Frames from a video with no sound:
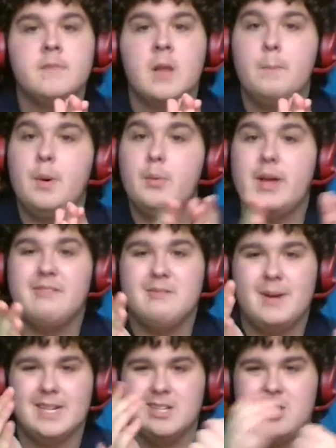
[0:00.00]
But we have a
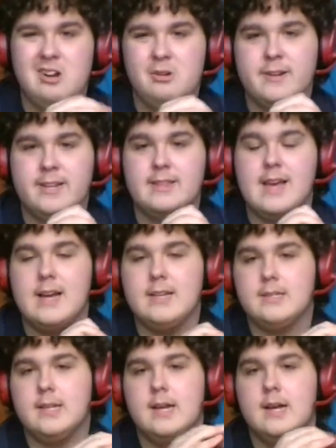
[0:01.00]
Mandalorian that
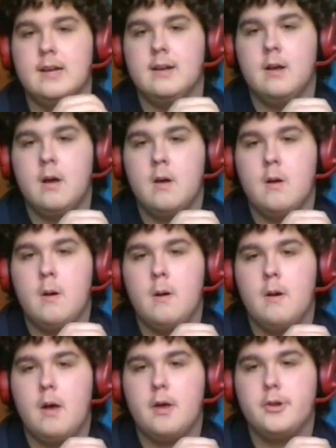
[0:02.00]
has
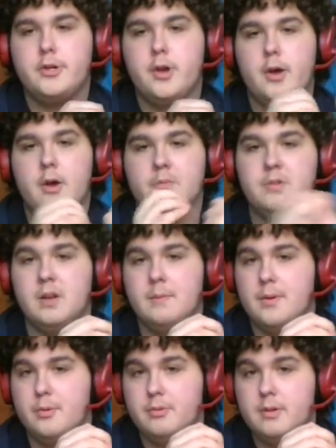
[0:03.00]
shot up to the
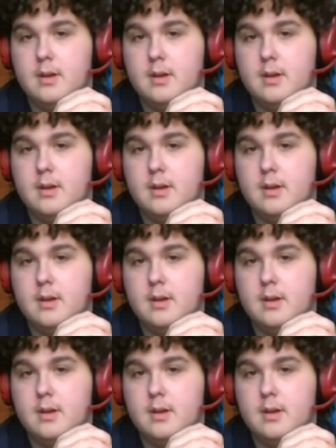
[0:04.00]
moon.